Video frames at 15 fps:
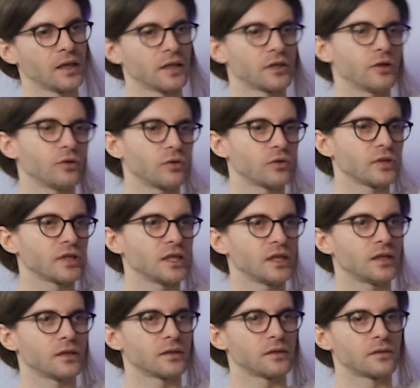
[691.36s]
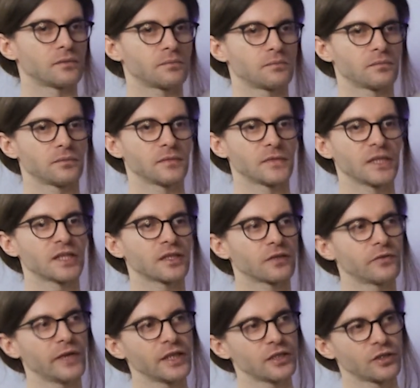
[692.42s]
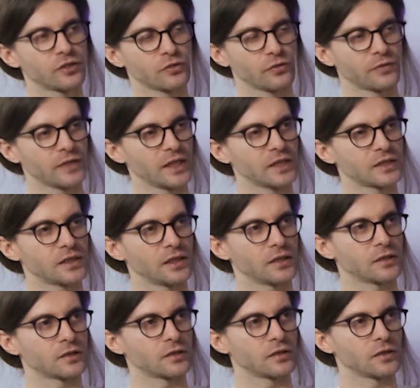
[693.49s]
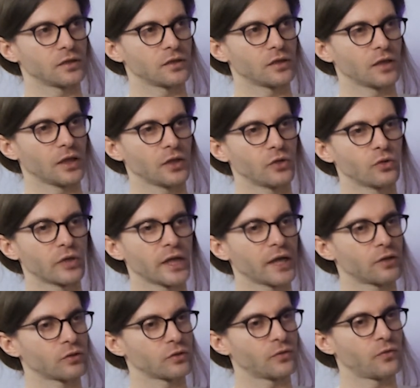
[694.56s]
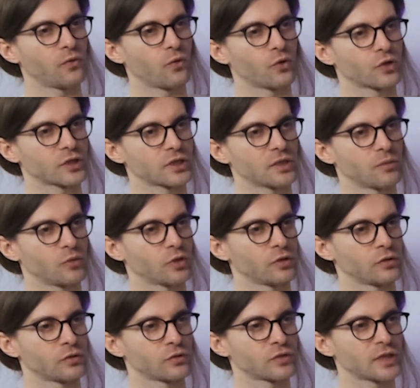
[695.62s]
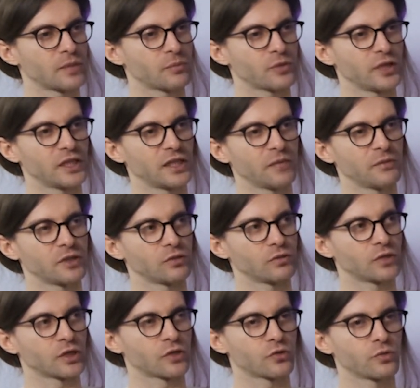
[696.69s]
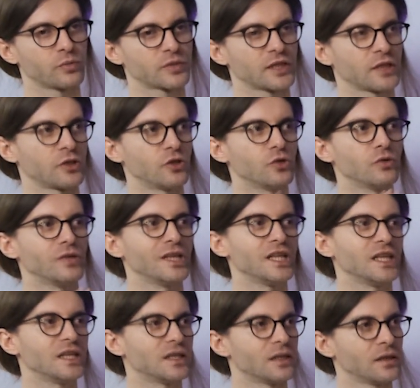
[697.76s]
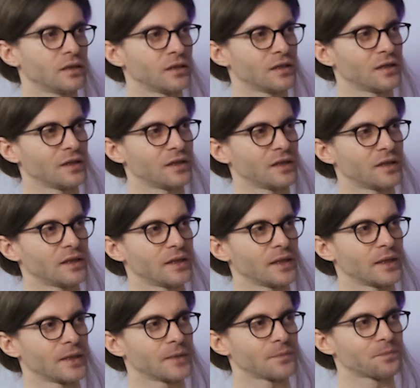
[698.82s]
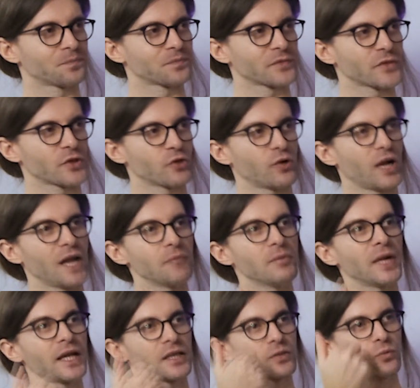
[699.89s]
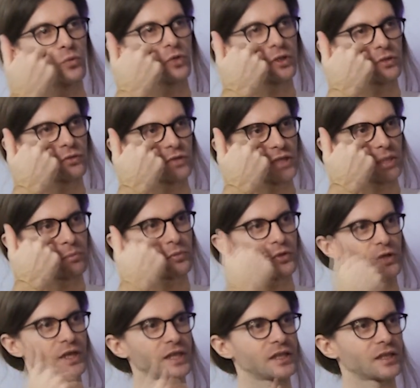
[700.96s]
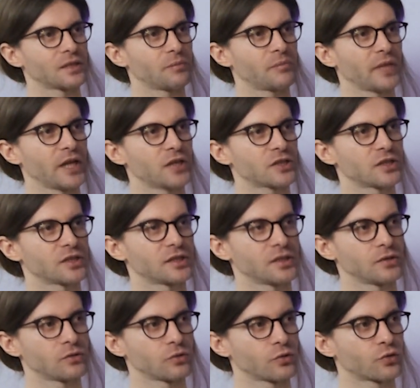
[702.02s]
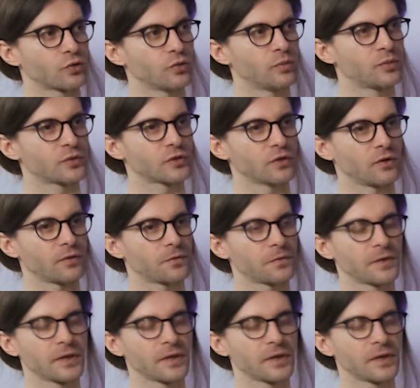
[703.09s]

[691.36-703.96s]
The only disadvantage of this is you cannot force the model to separate them into the groups that you need. So I might want to separate the patients into groups of,